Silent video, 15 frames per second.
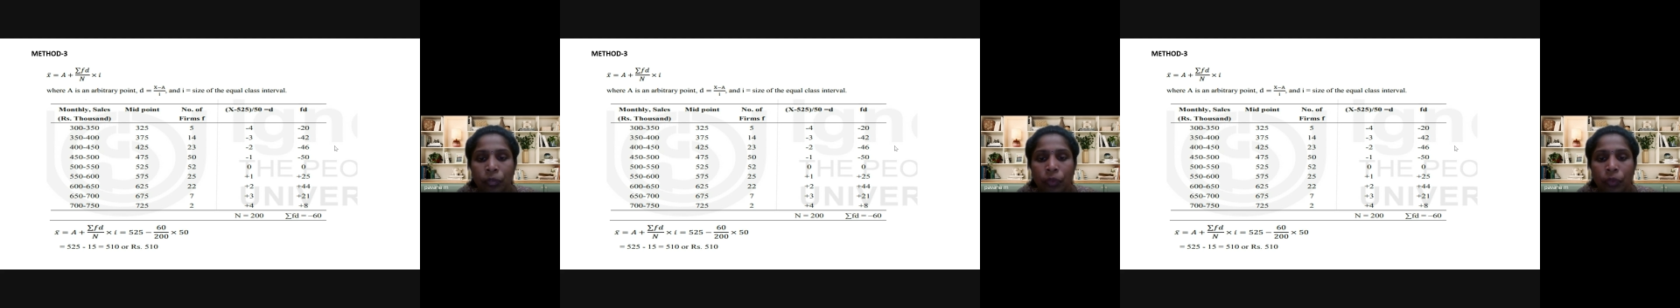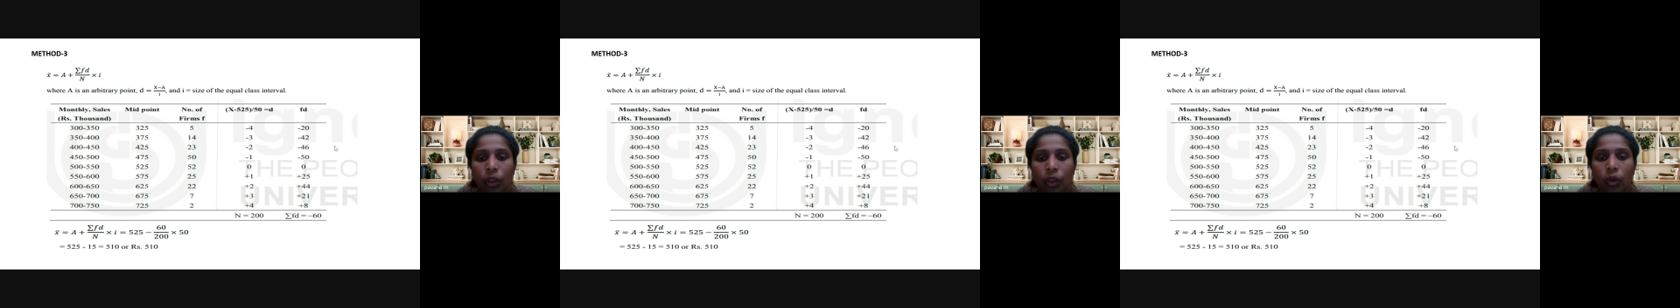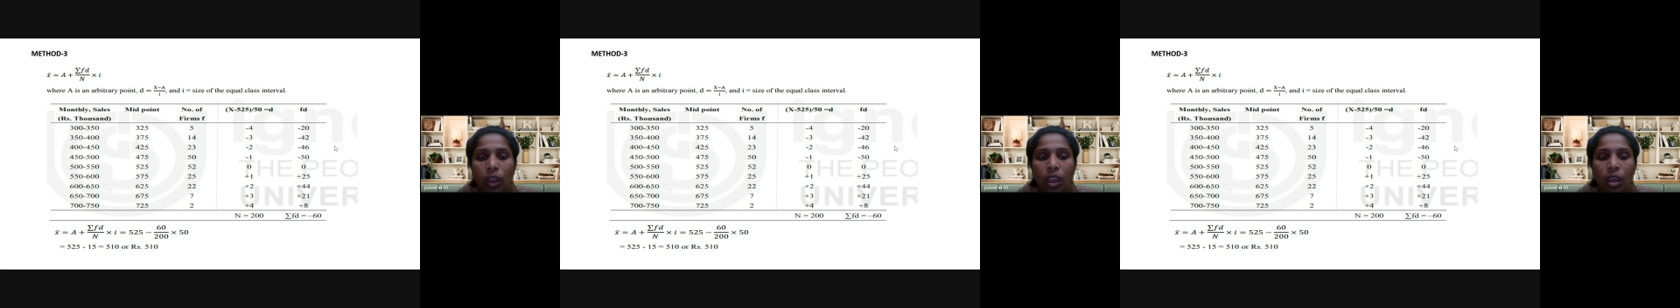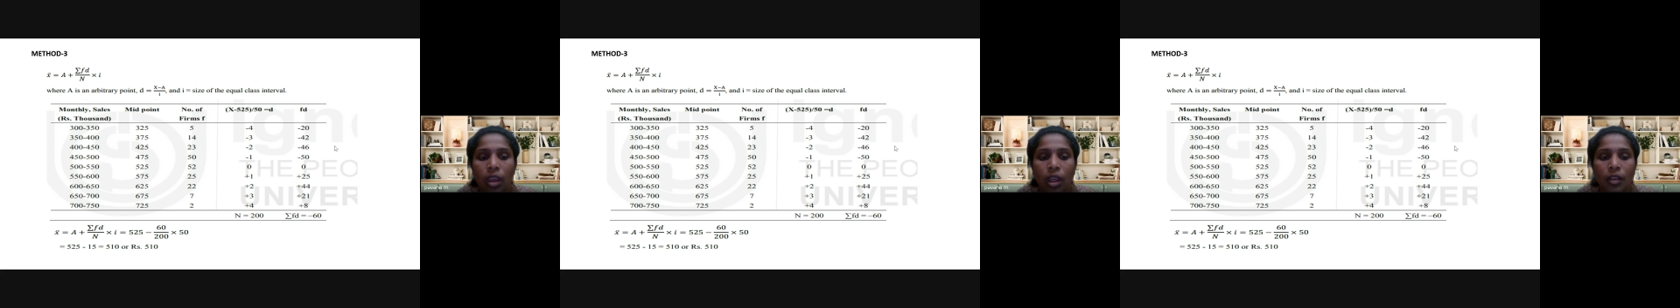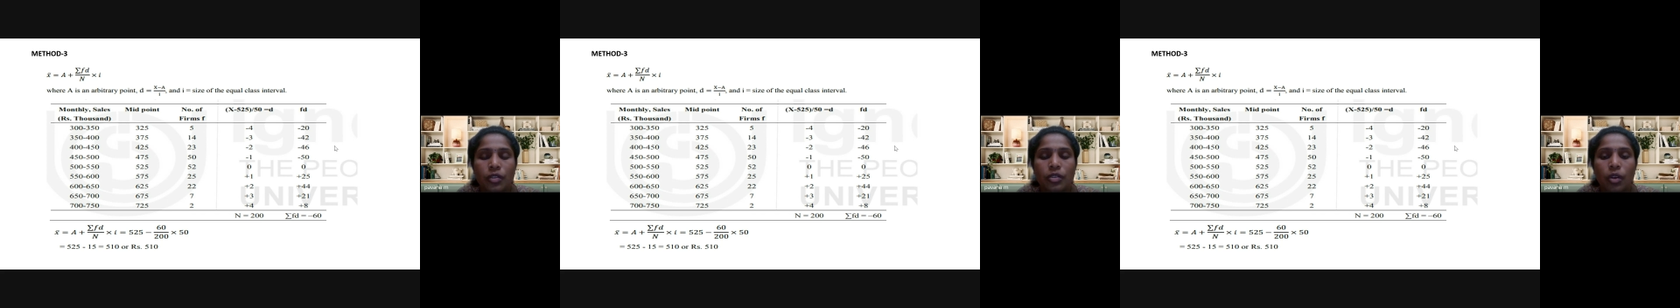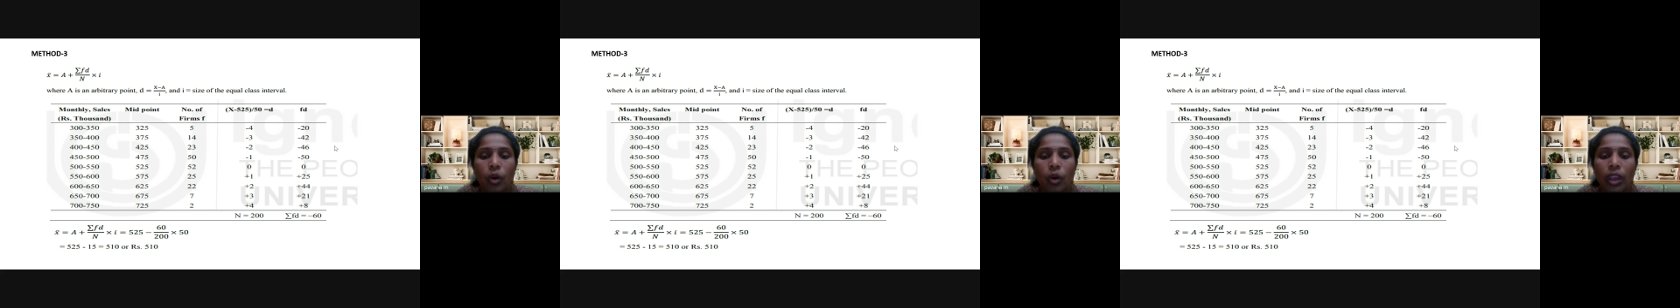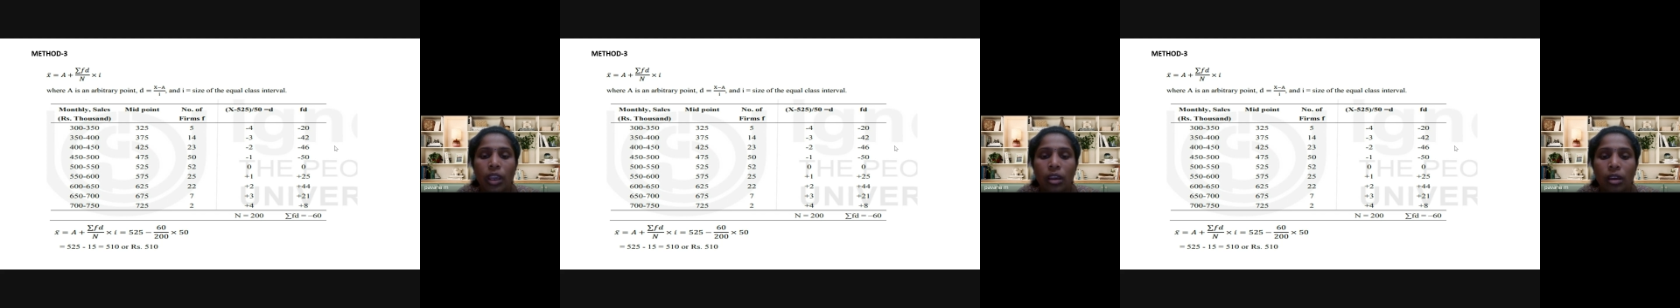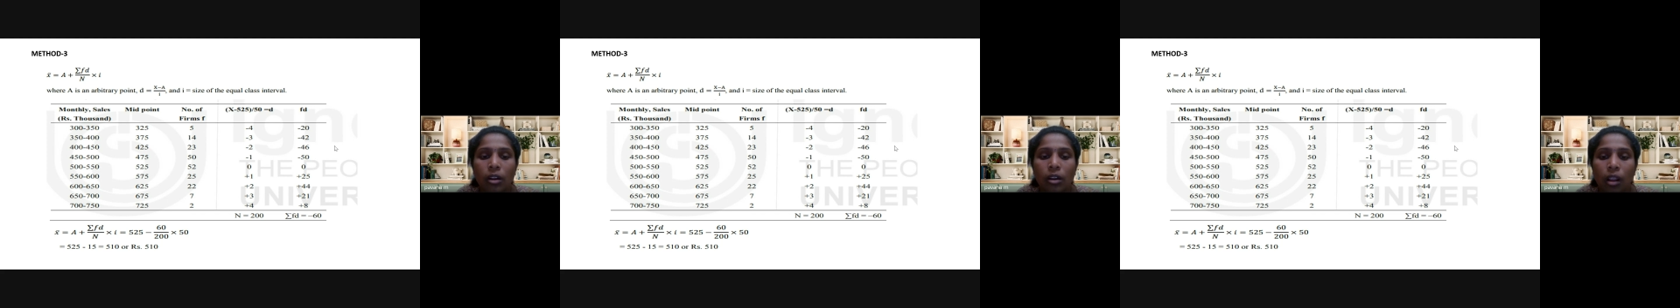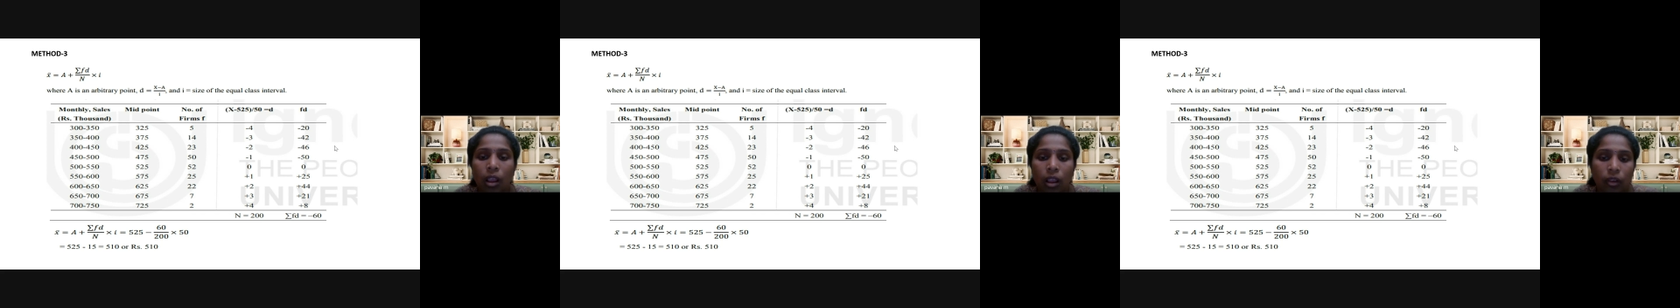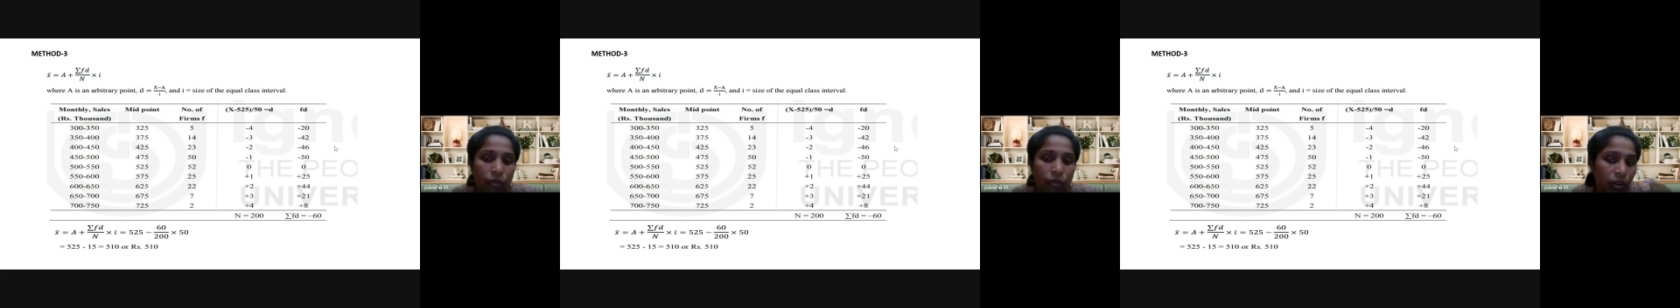Okay, so here
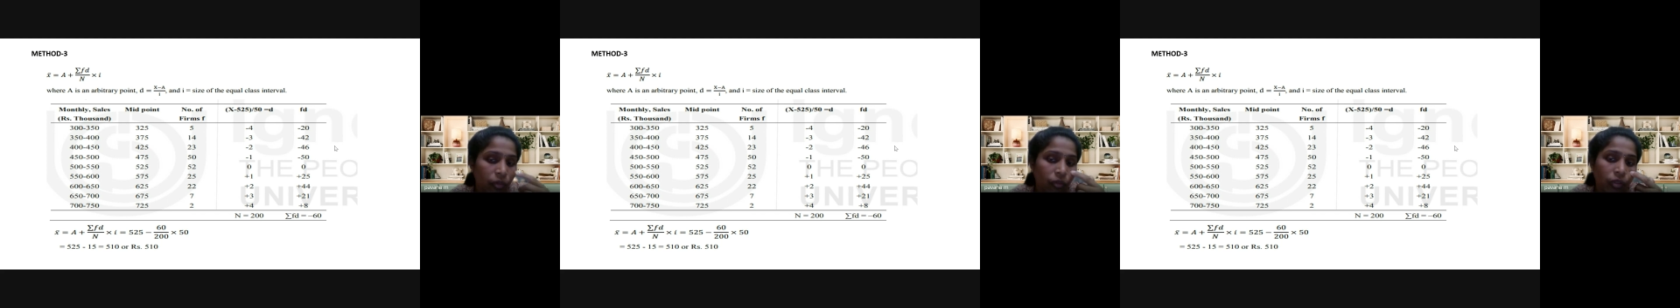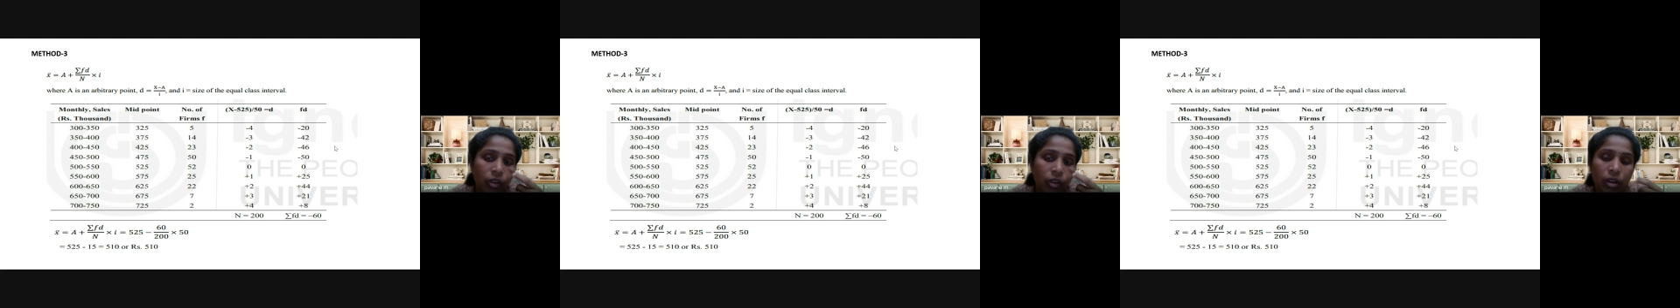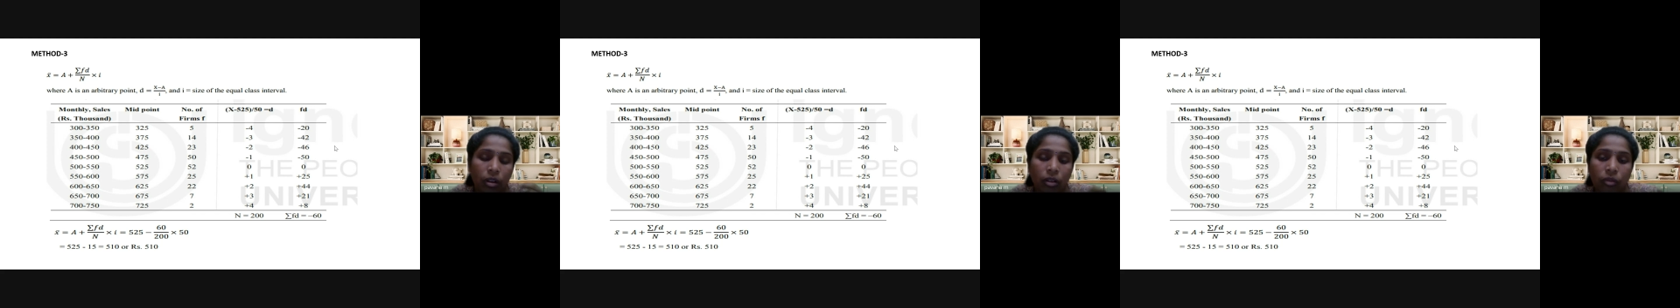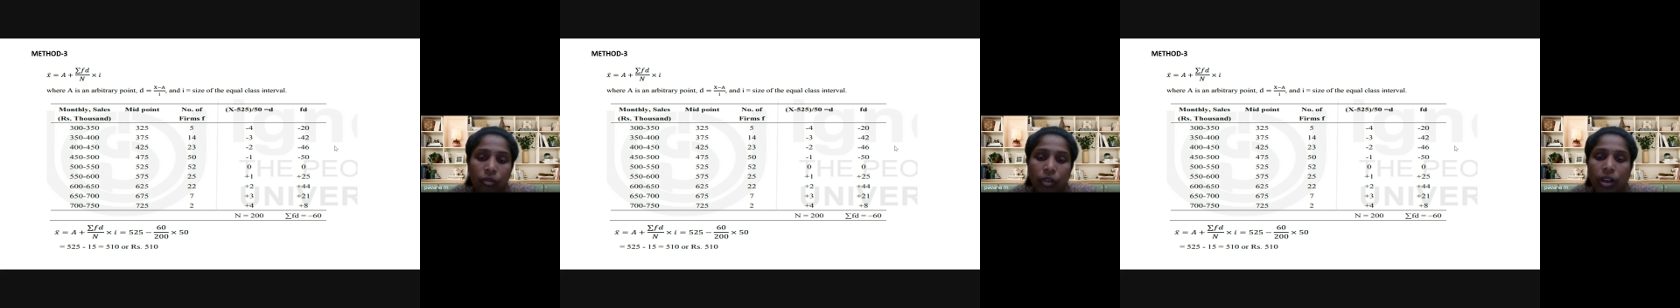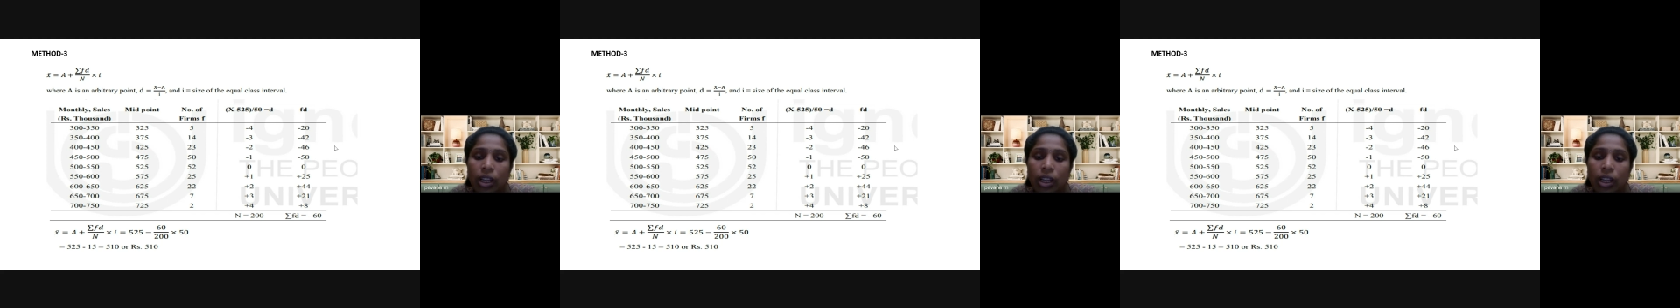for